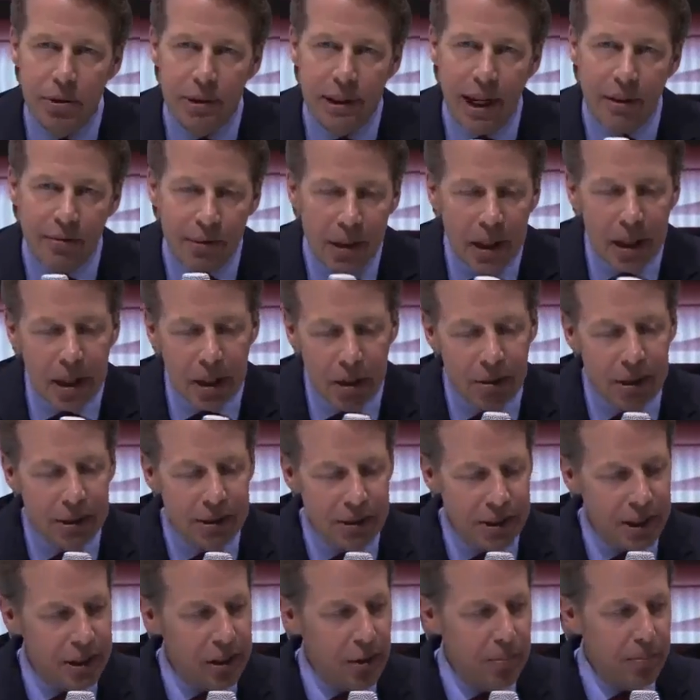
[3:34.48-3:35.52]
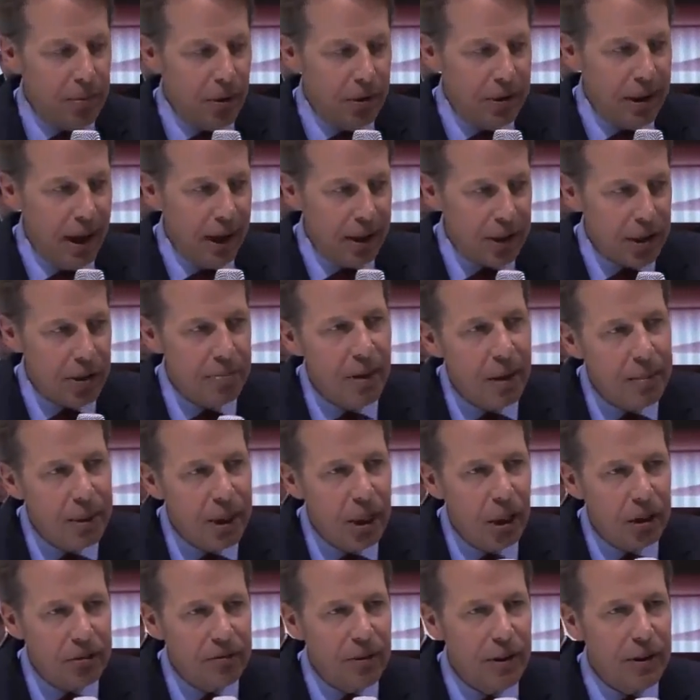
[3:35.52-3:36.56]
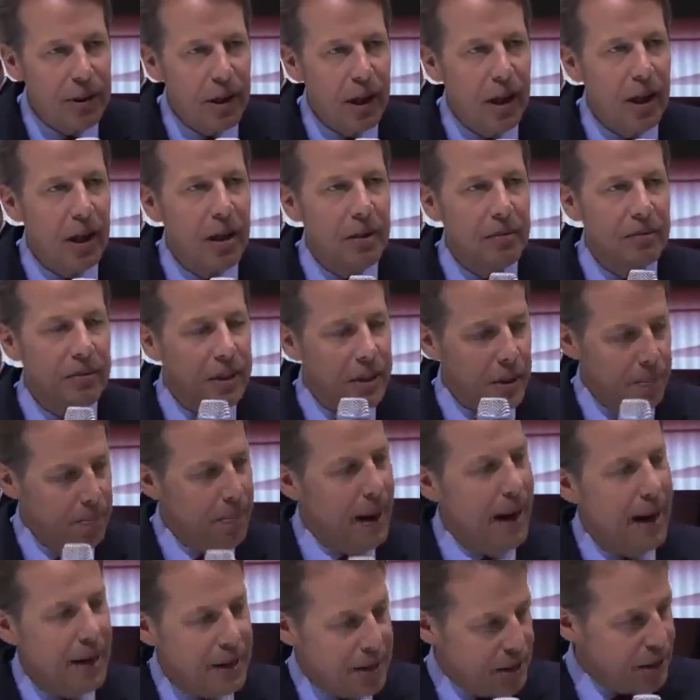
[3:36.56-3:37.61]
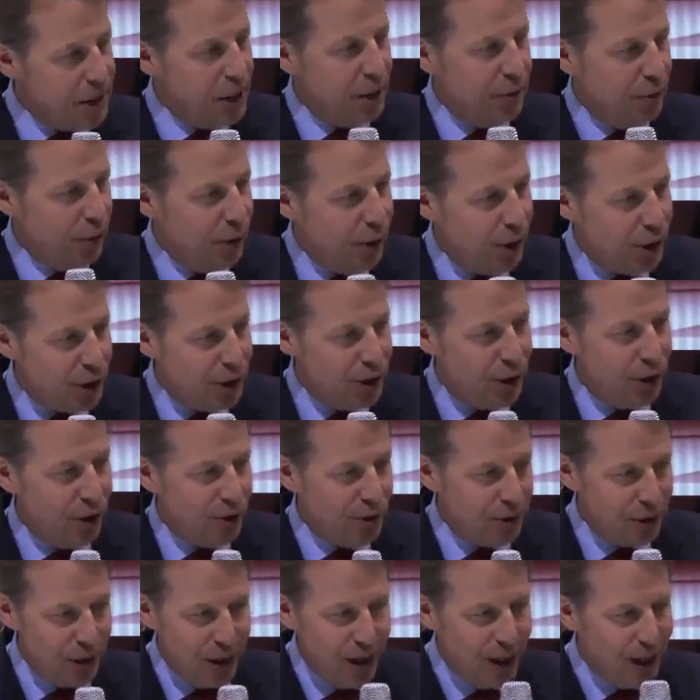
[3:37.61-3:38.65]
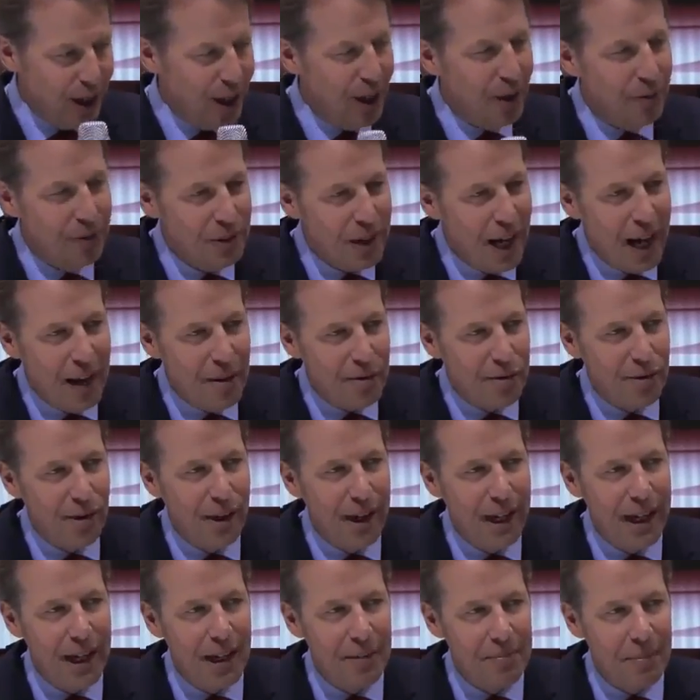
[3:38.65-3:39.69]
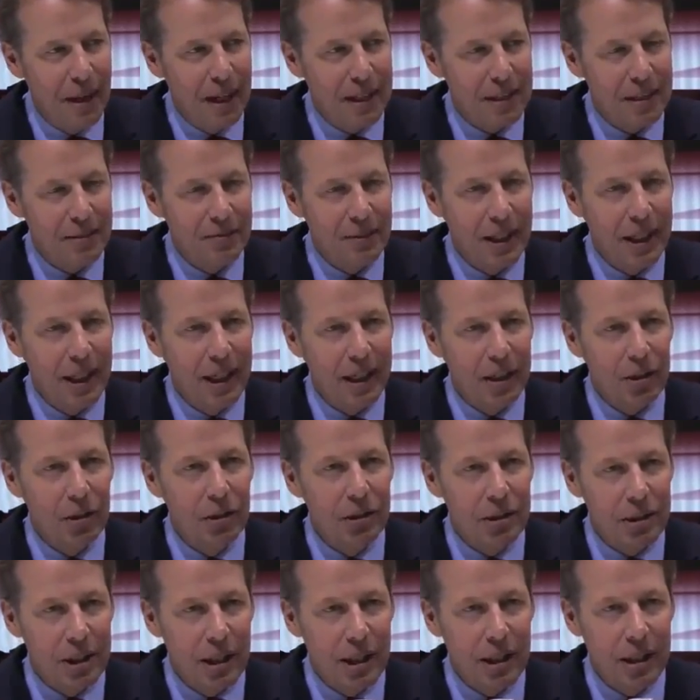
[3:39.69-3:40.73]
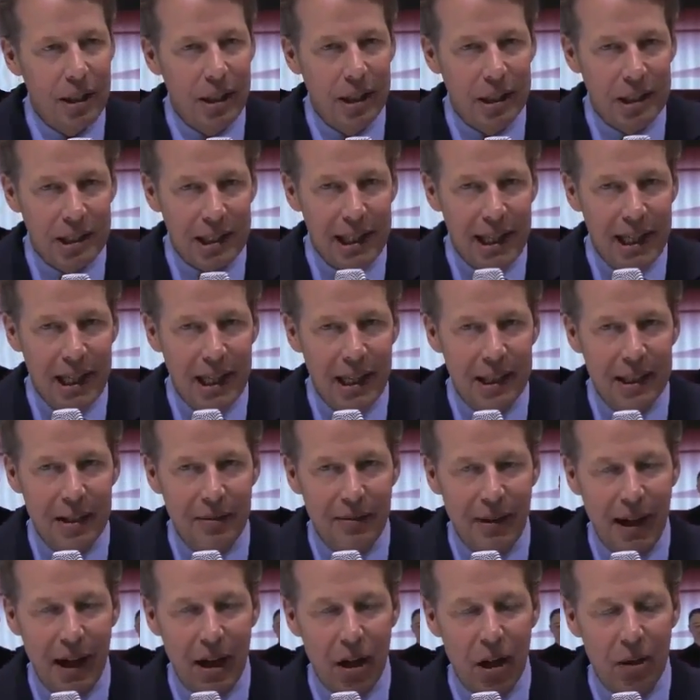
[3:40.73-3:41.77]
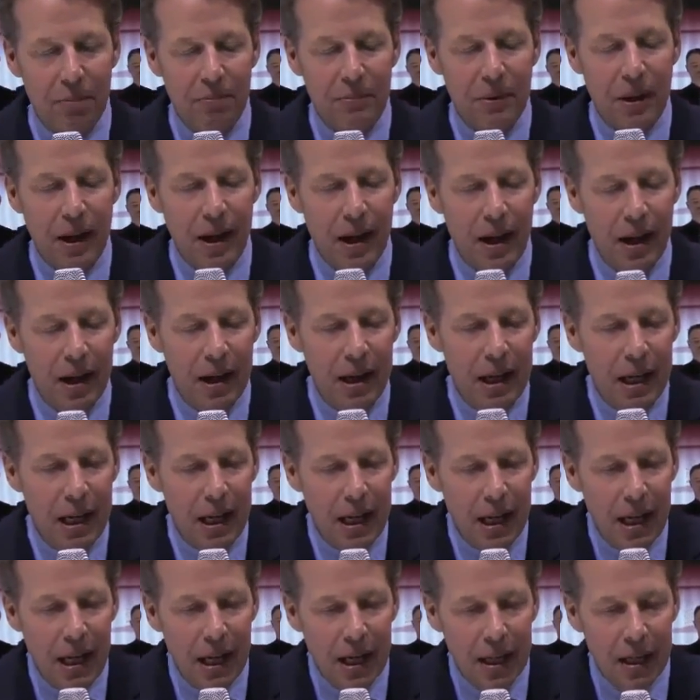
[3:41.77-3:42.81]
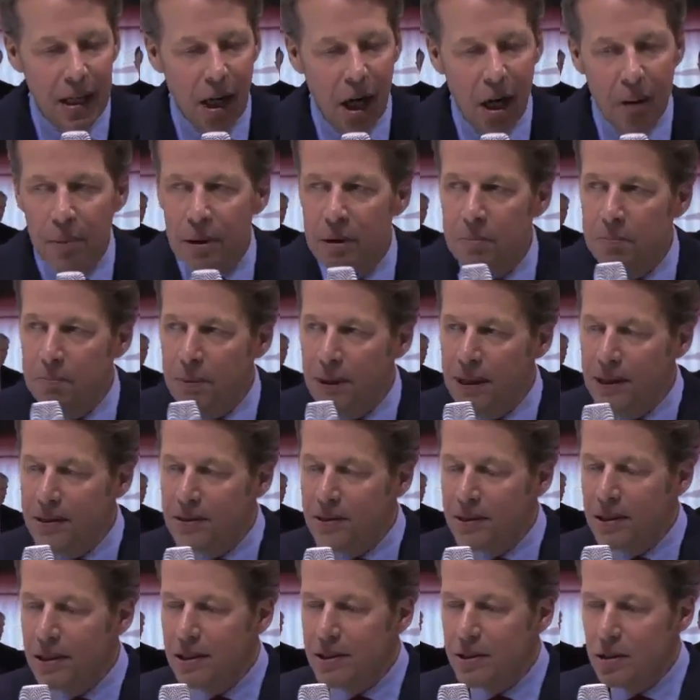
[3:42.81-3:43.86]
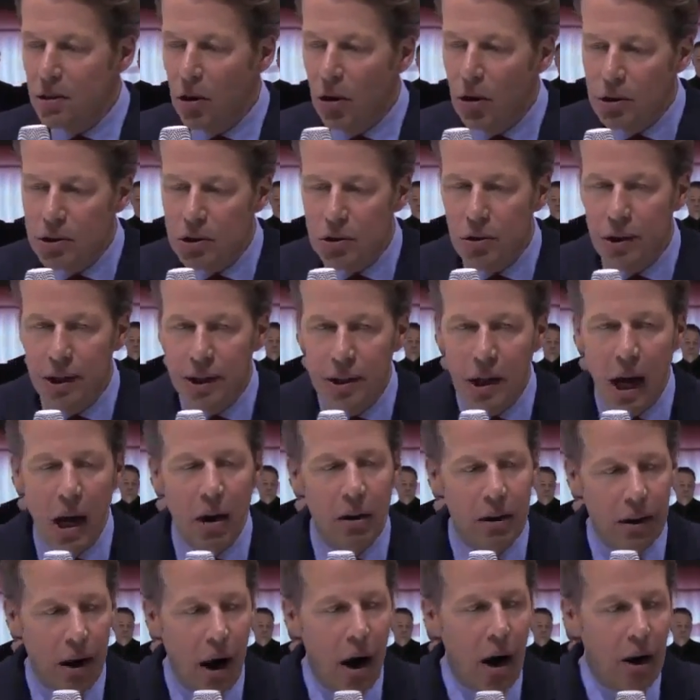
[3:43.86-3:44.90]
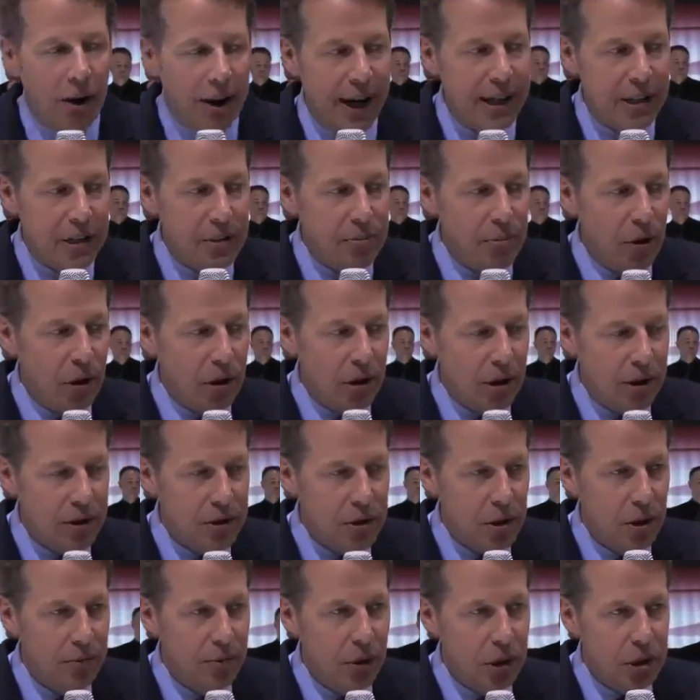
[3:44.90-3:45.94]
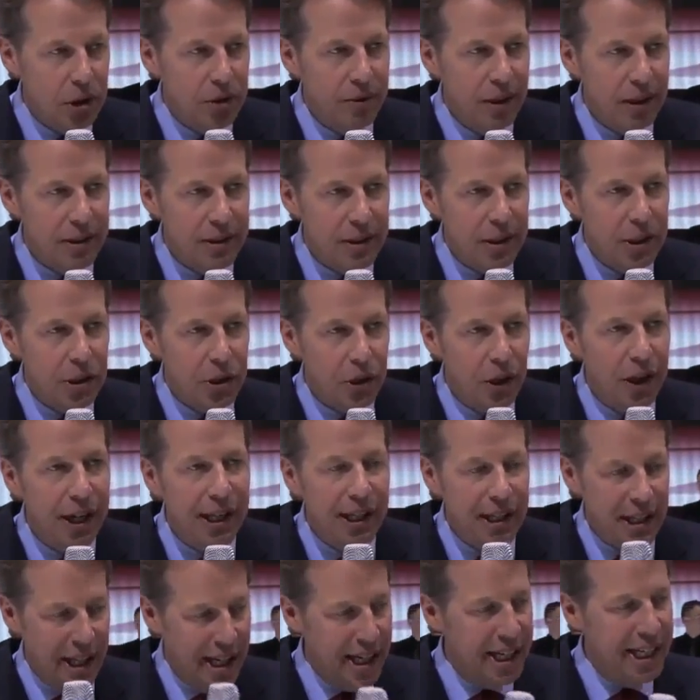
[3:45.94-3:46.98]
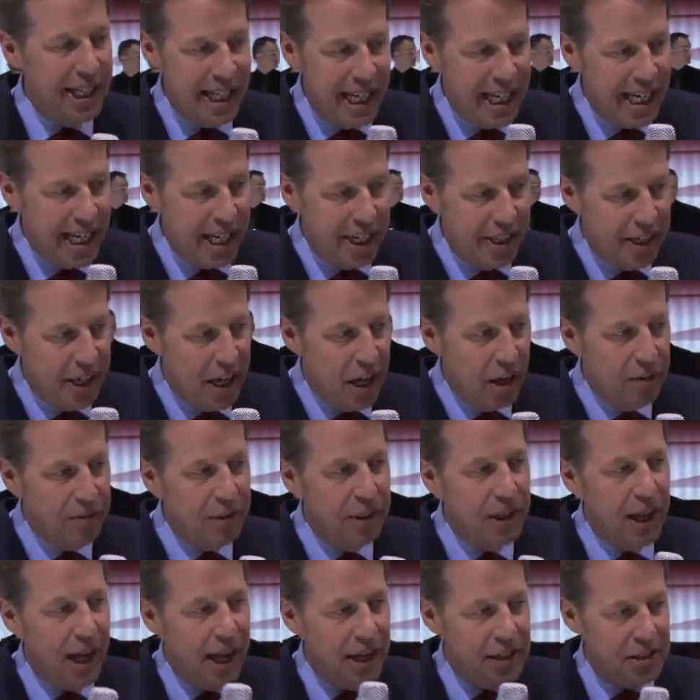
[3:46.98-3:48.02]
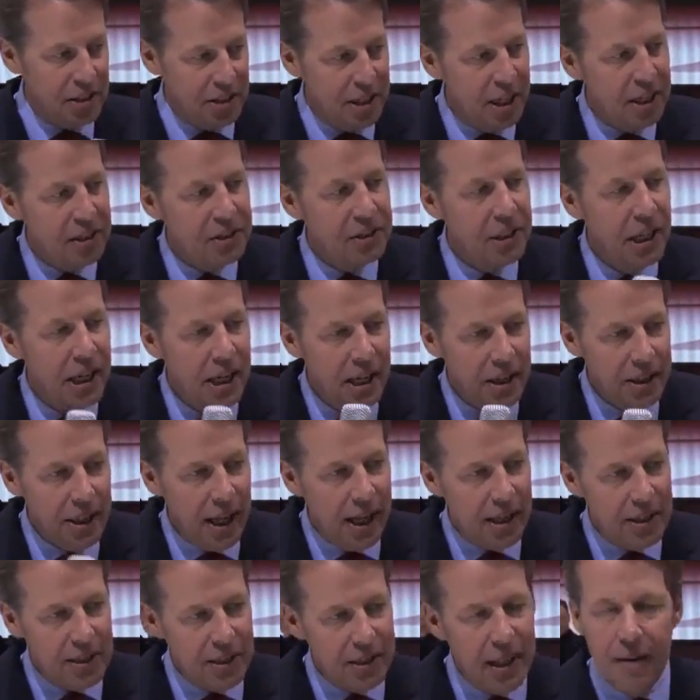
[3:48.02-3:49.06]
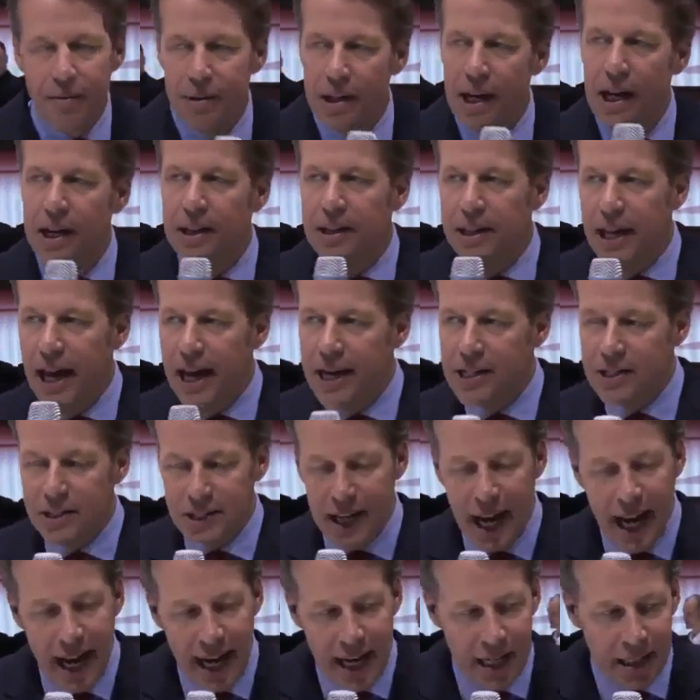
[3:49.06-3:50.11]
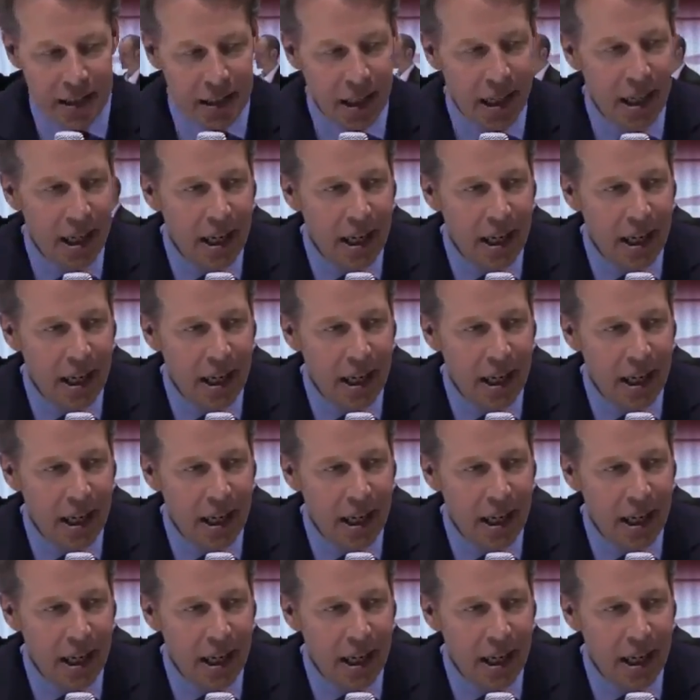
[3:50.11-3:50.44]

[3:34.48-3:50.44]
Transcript: Definitely, you will see it in production. Maybe not with the basic version of the A3, but we continuously develop the carbon pieces also in our RS models. So what you will see during the year now with the S6, the S7 and the S8,